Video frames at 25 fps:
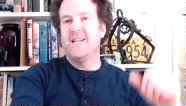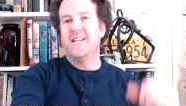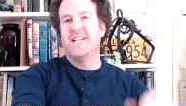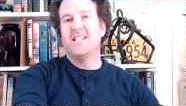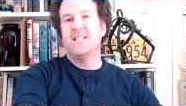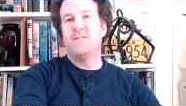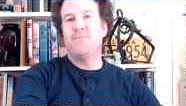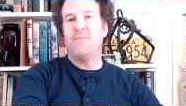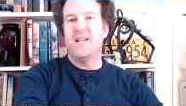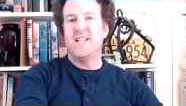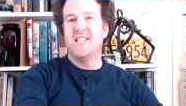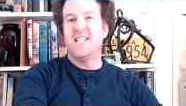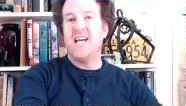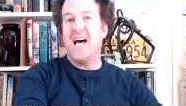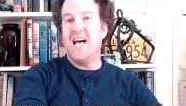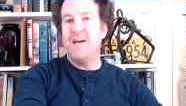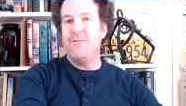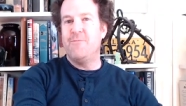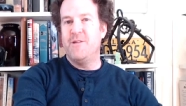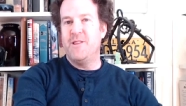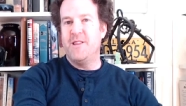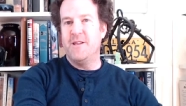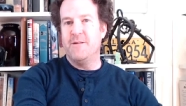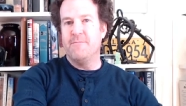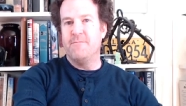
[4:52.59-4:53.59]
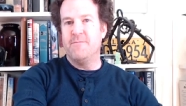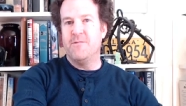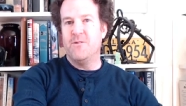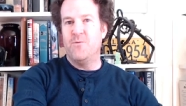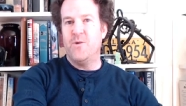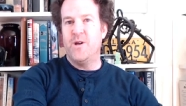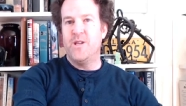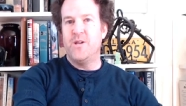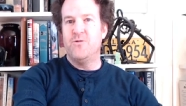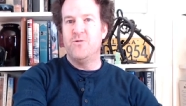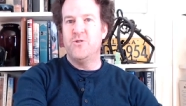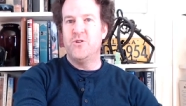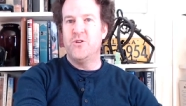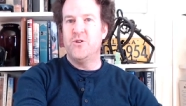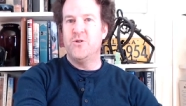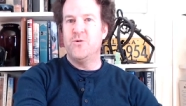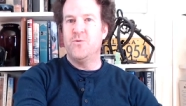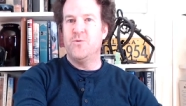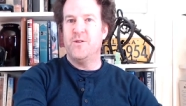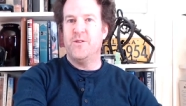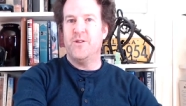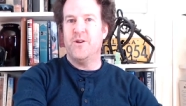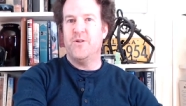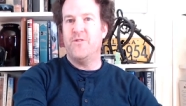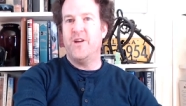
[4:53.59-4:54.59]
spend time with him the way you do
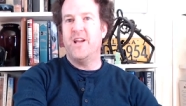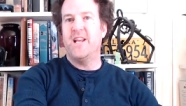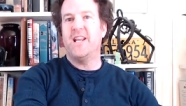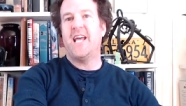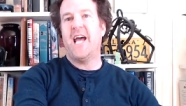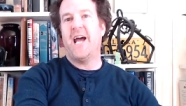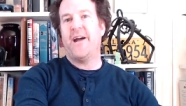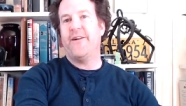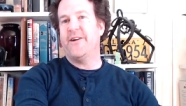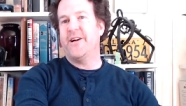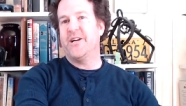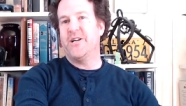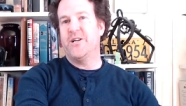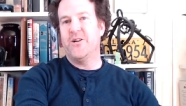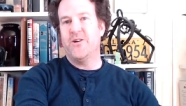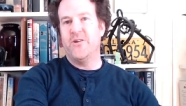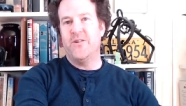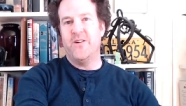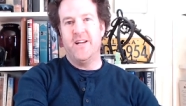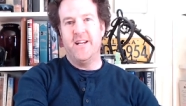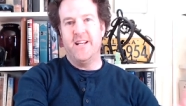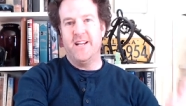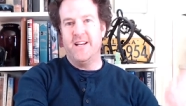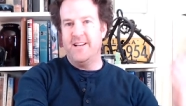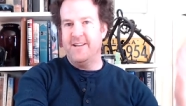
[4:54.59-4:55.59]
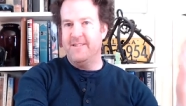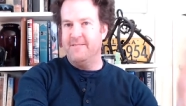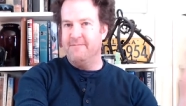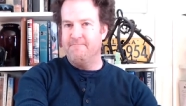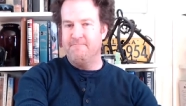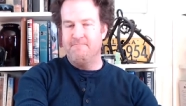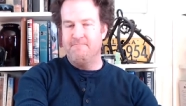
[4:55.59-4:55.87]
with a great character in